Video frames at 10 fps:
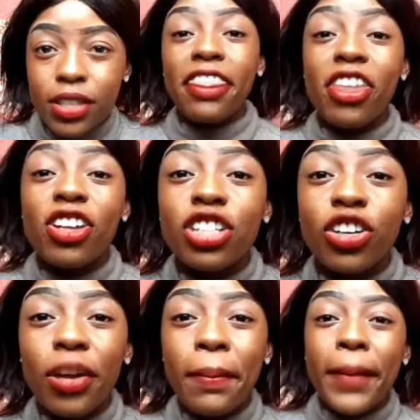So the third
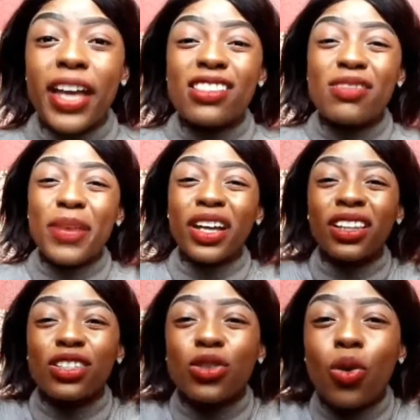degree bangs make
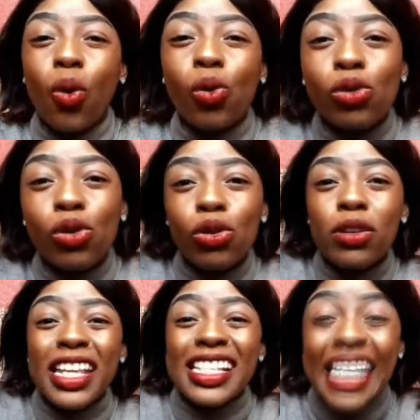the
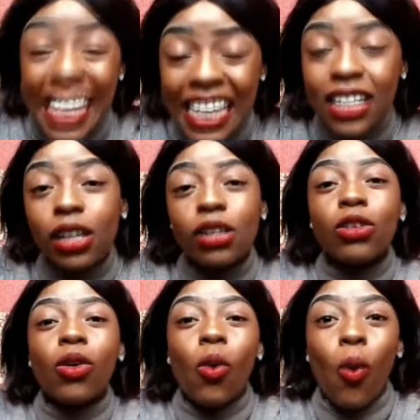skin
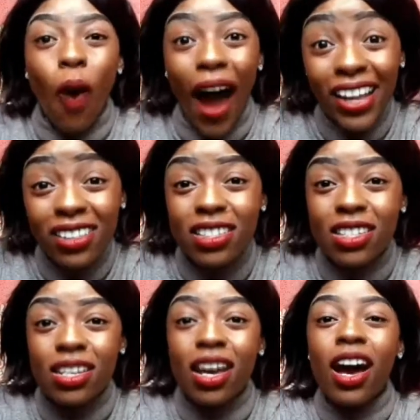look
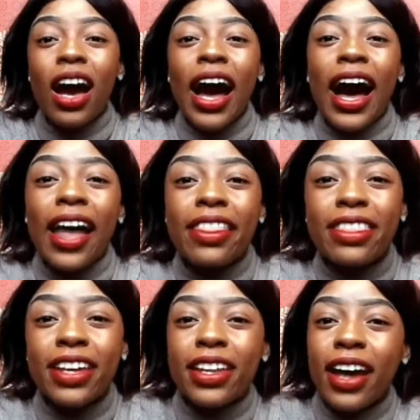white,
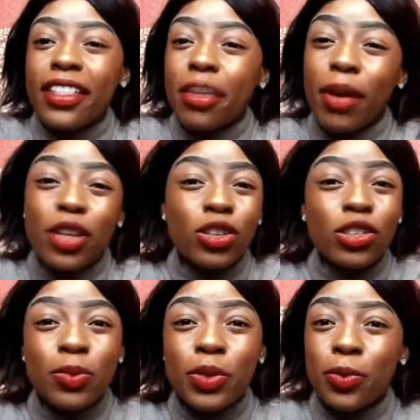and then they may
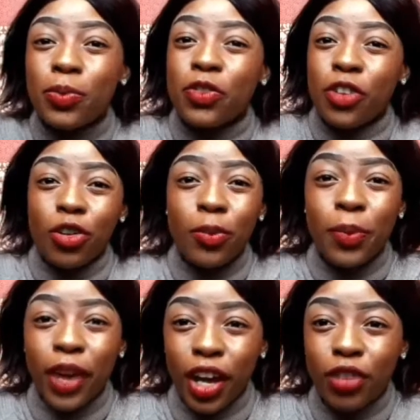not be very
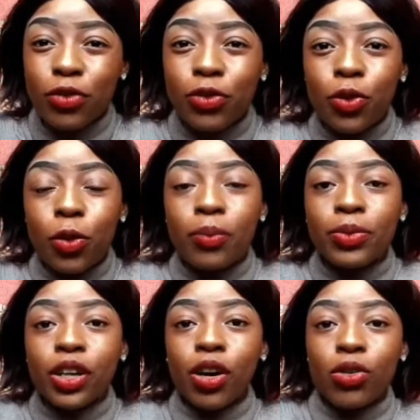painful
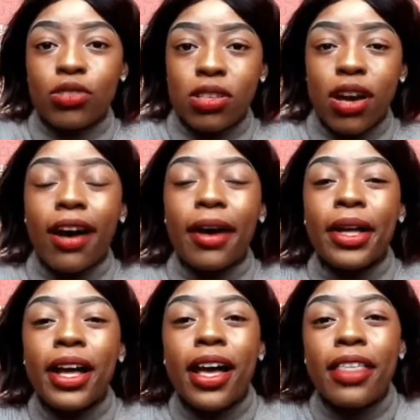because
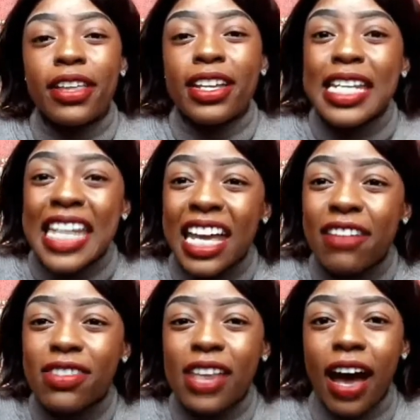the
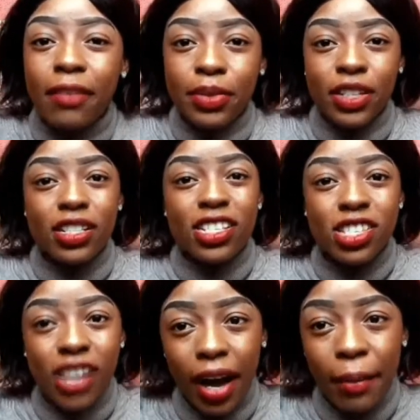nerves have been
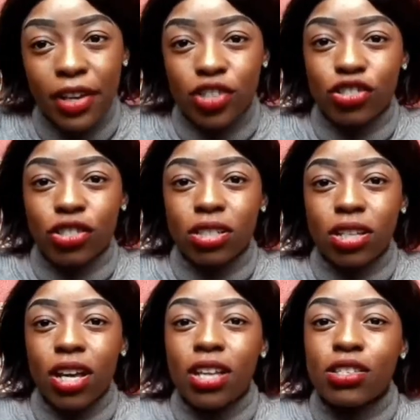
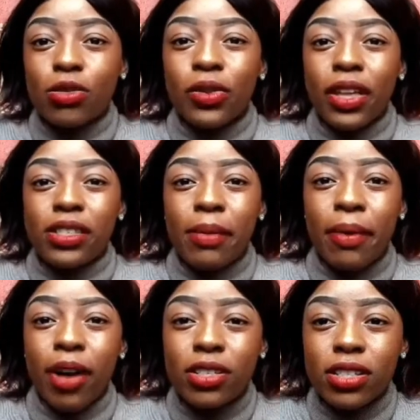damaged. So that's
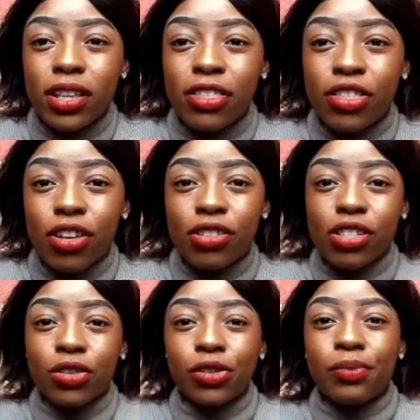about the third
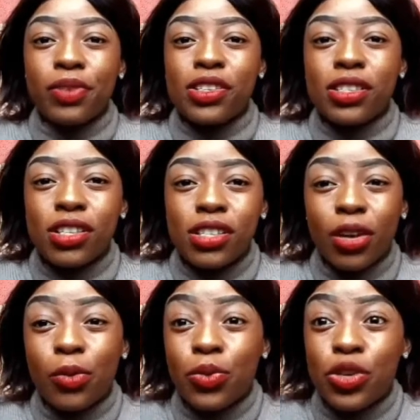degree bangs. These
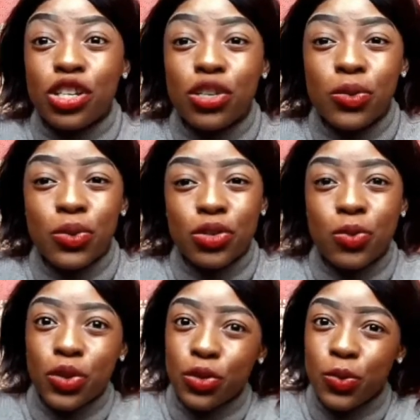are
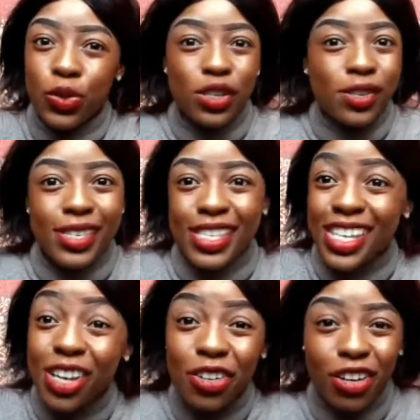really
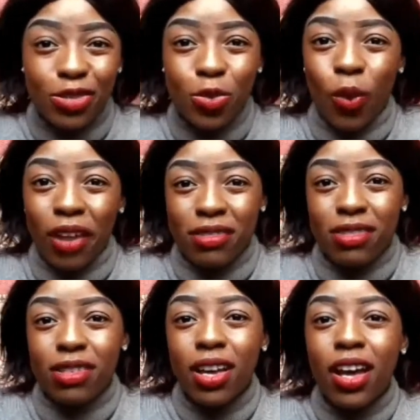serious
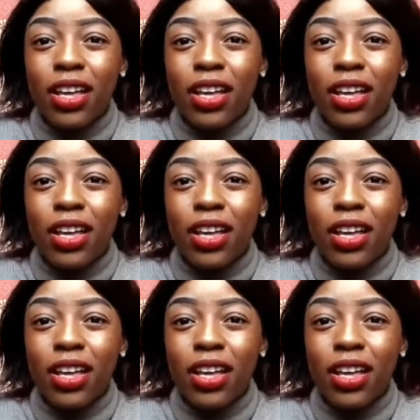ones.